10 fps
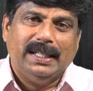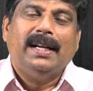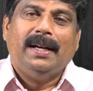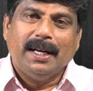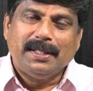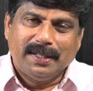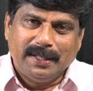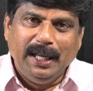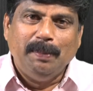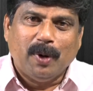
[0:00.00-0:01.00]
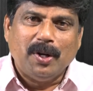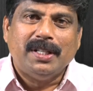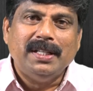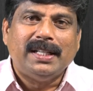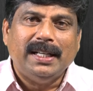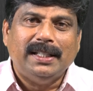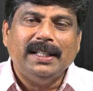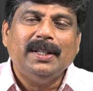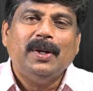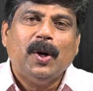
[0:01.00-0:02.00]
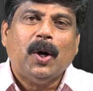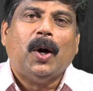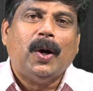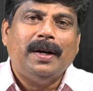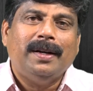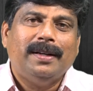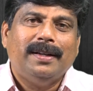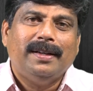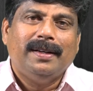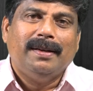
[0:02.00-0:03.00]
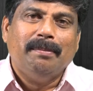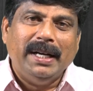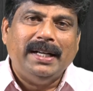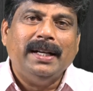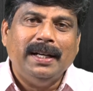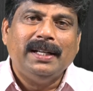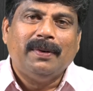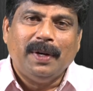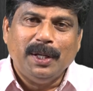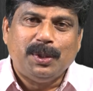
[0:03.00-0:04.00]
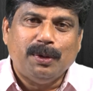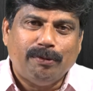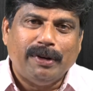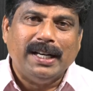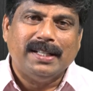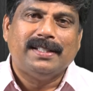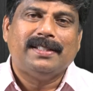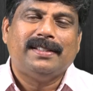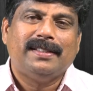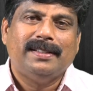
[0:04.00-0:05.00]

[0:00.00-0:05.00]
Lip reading: Let's keep concentrating on maintaining our list of friends,